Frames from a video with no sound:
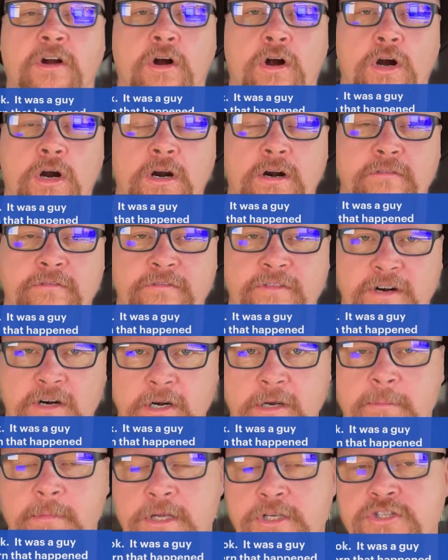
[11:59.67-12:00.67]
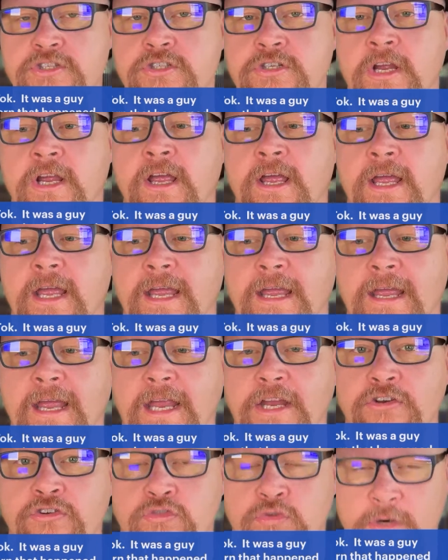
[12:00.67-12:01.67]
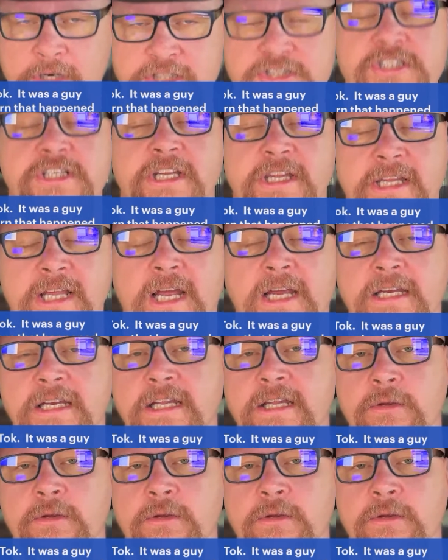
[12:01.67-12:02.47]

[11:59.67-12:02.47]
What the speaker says: are very much entrenched in the idea